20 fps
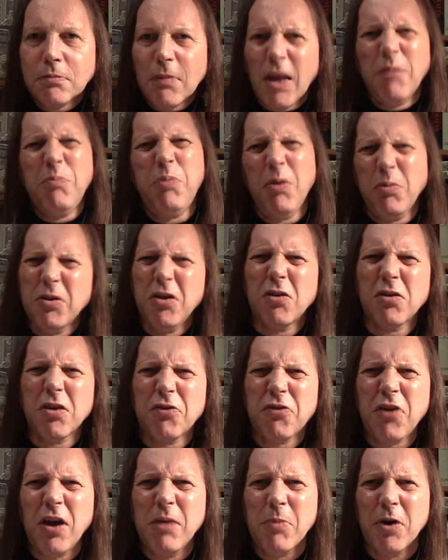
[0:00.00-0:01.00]
I'm probably not going
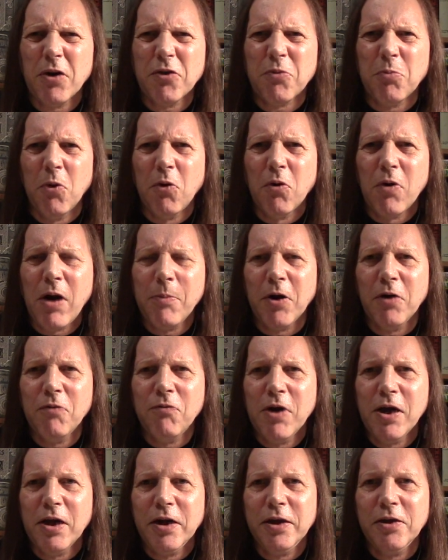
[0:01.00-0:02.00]
to say much more, am I,
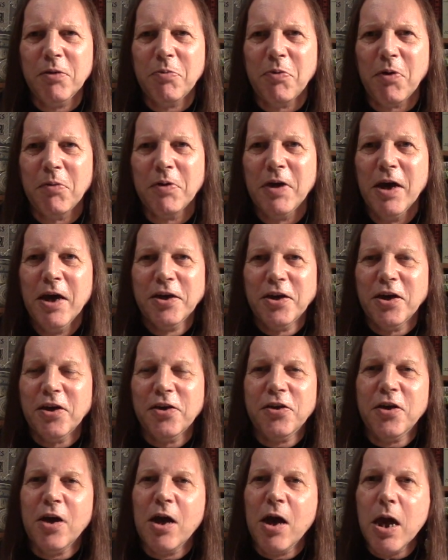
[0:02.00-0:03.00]
really?
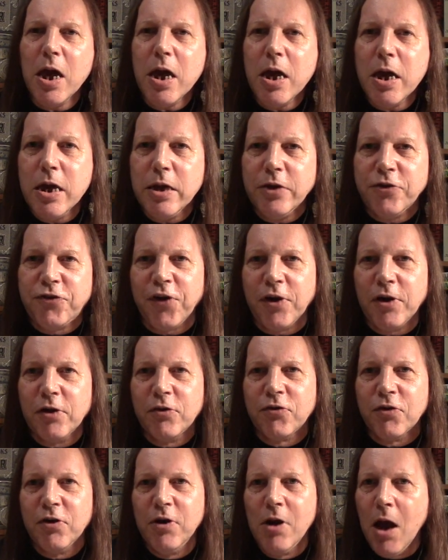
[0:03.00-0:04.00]
You're
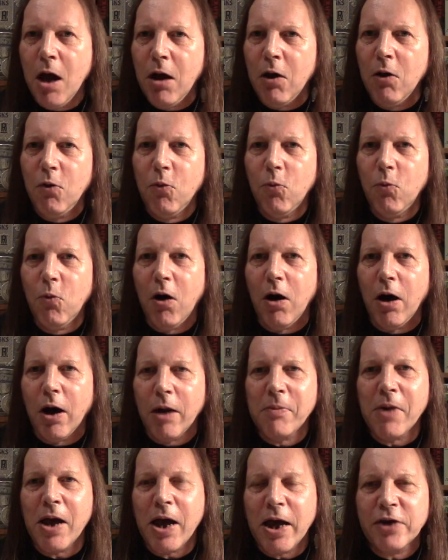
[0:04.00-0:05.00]
itching to know what
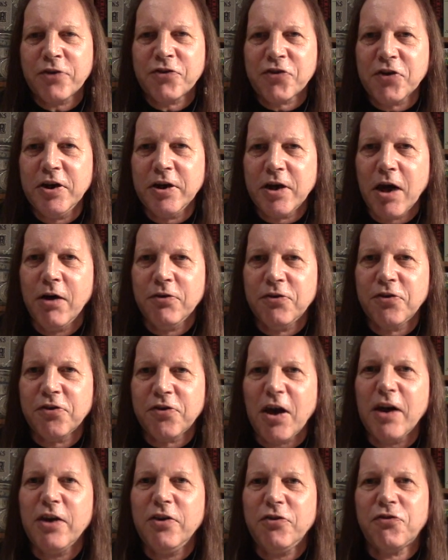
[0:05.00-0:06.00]
I'm actually going to
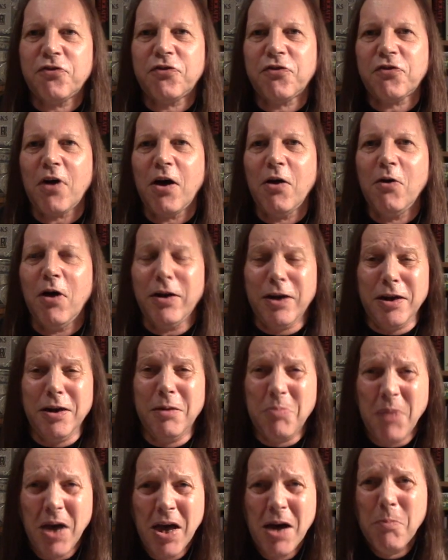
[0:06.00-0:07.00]
taste. So I'm
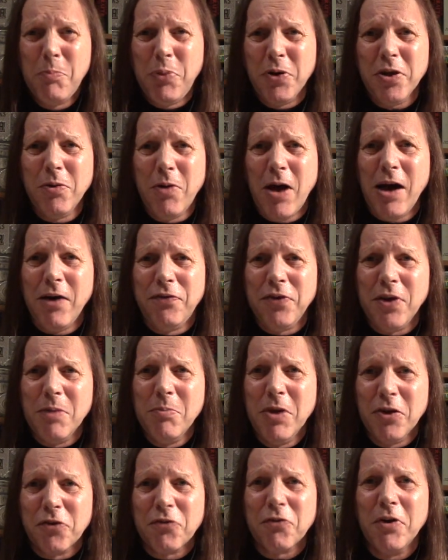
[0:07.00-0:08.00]
going to put you out of your
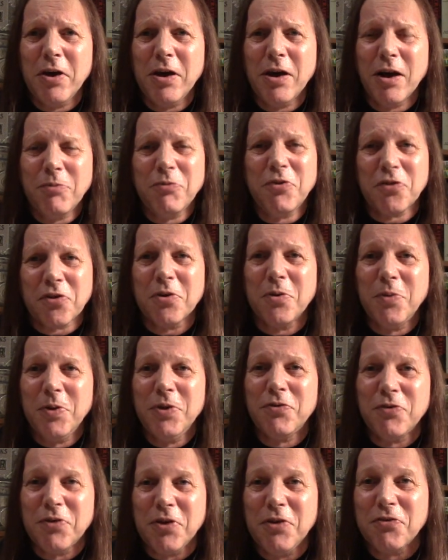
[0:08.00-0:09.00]
misery and I'm just going to
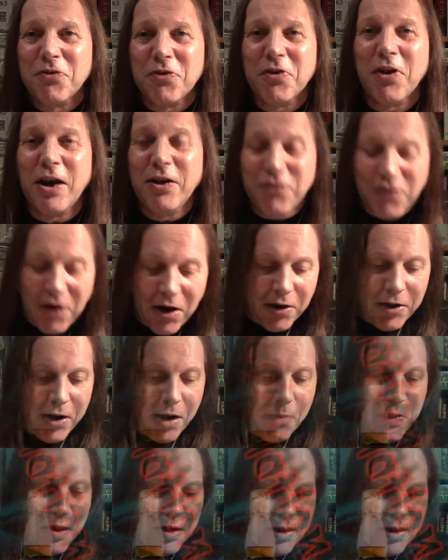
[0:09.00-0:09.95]
introduce today's lineup.